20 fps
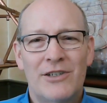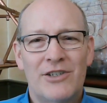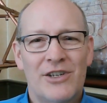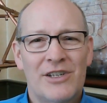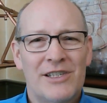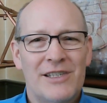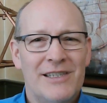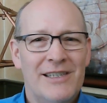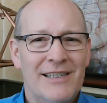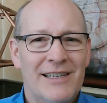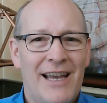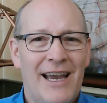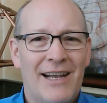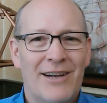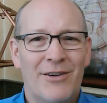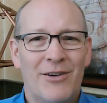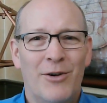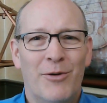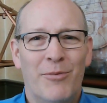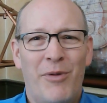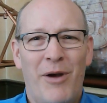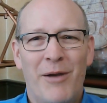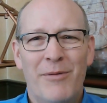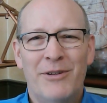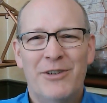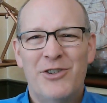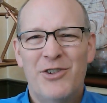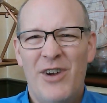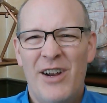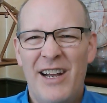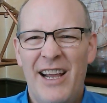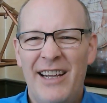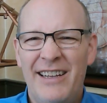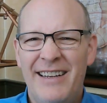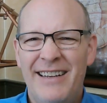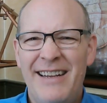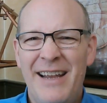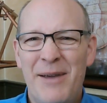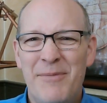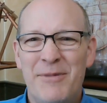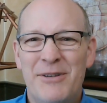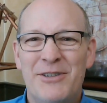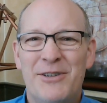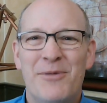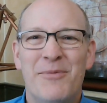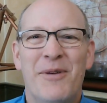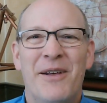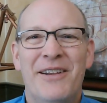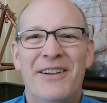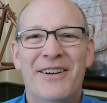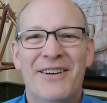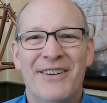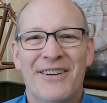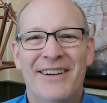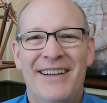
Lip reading: Just, I don't know, probably try not to damage the blender